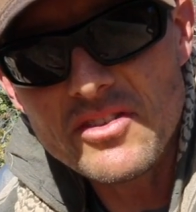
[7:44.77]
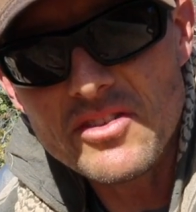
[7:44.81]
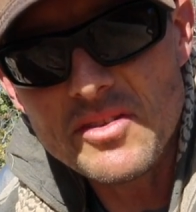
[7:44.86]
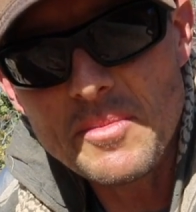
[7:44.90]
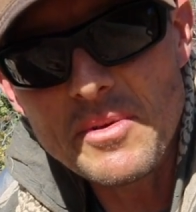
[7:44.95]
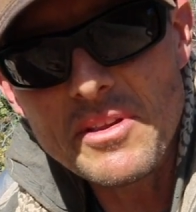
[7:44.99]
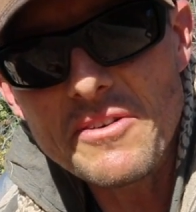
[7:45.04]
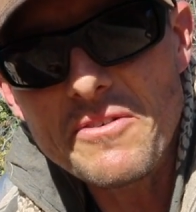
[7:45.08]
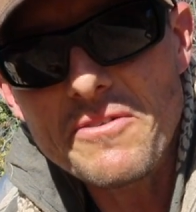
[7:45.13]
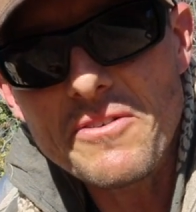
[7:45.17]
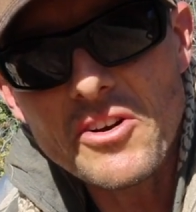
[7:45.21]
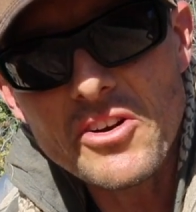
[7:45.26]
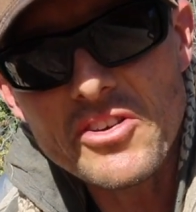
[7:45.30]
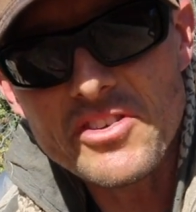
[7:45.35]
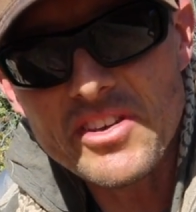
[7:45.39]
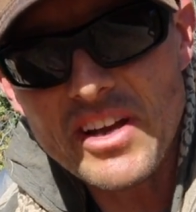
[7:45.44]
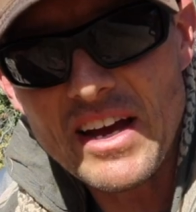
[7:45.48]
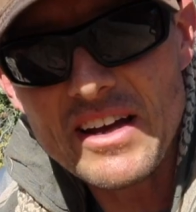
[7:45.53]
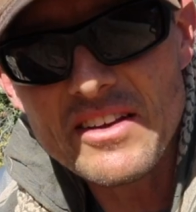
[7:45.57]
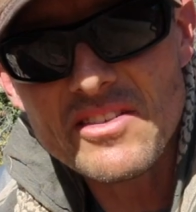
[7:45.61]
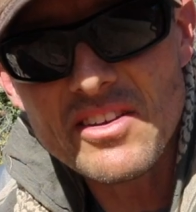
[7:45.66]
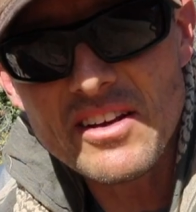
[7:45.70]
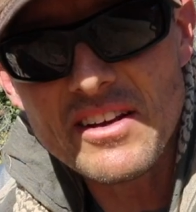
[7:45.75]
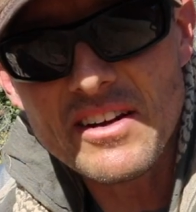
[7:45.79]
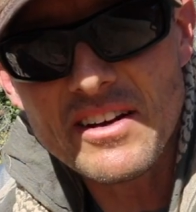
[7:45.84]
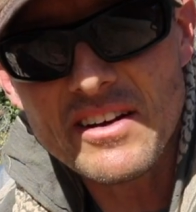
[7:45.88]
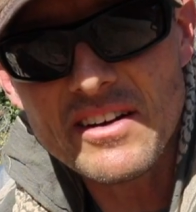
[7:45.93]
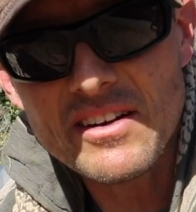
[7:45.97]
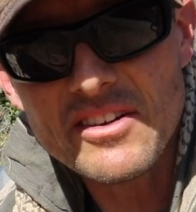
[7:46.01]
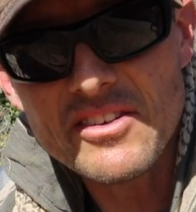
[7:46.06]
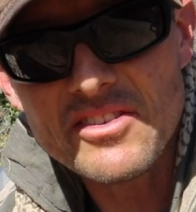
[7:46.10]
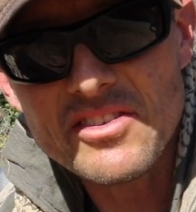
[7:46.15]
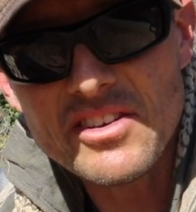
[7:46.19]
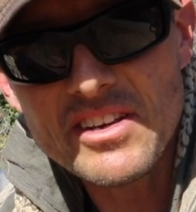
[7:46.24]
some of the first signs that you're
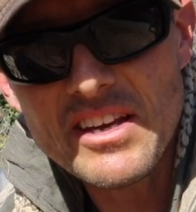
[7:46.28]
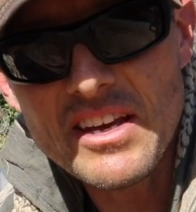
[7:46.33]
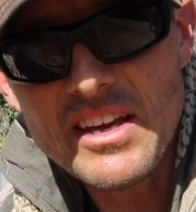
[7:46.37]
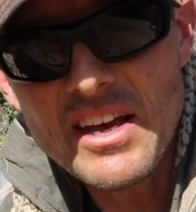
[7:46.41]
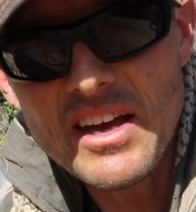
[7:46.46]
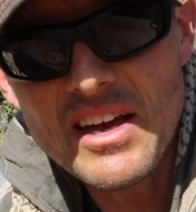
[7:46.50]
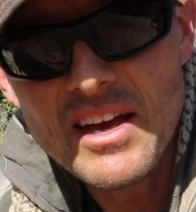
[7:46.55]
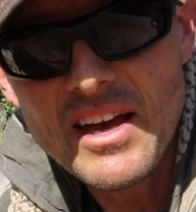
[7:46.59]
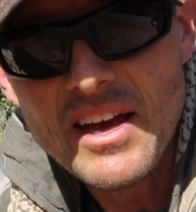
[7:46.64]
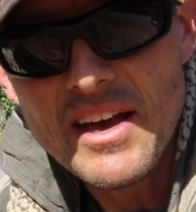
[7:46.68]
going to see,